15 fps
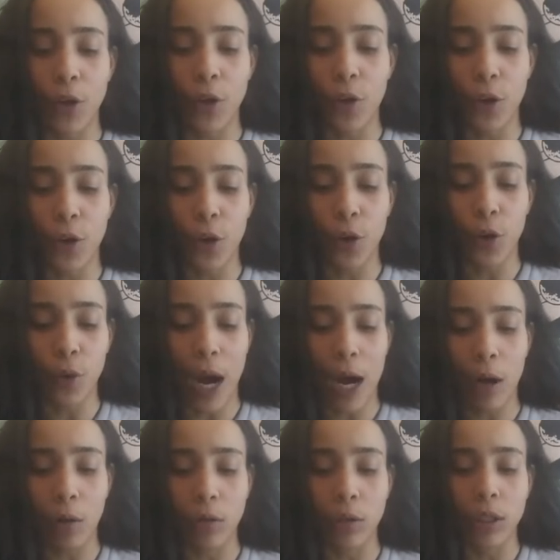You're
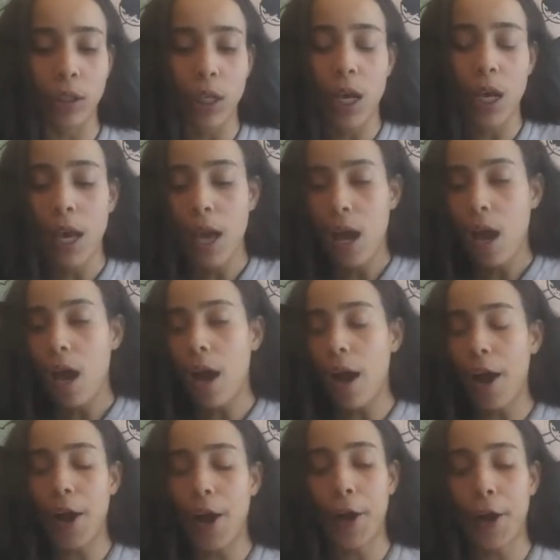crowned,
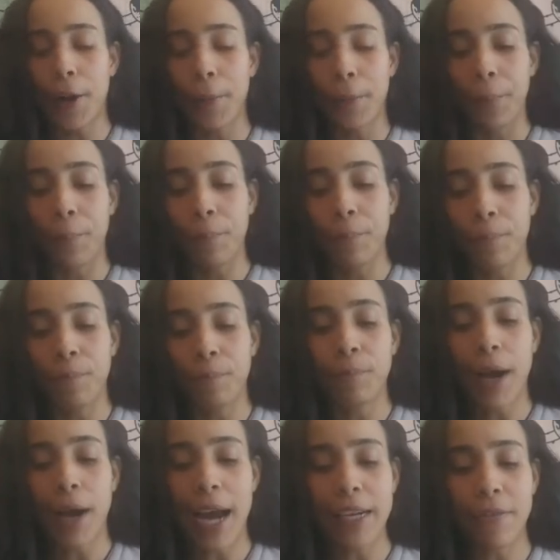
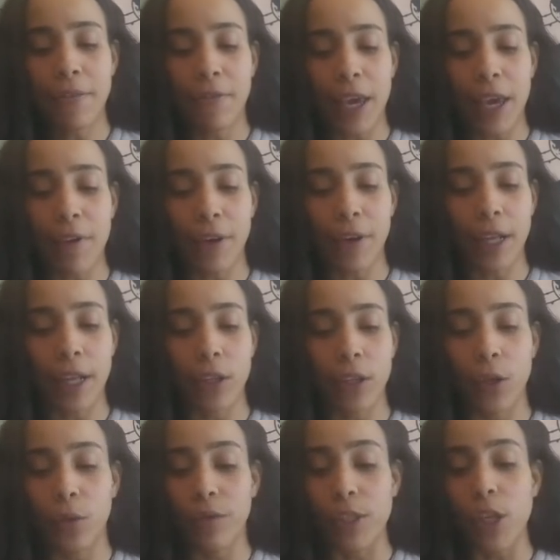highly favored in
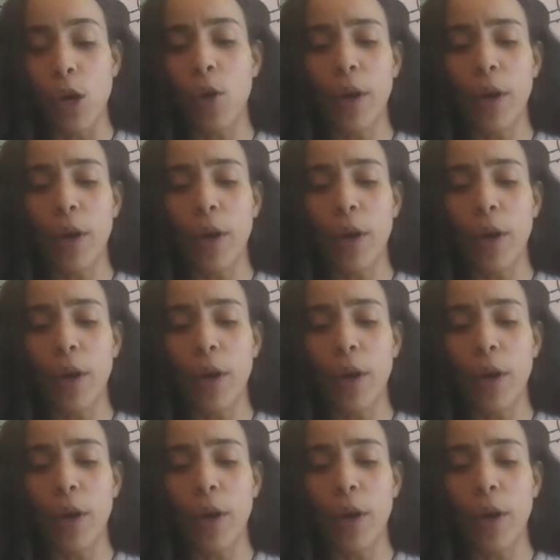the universe.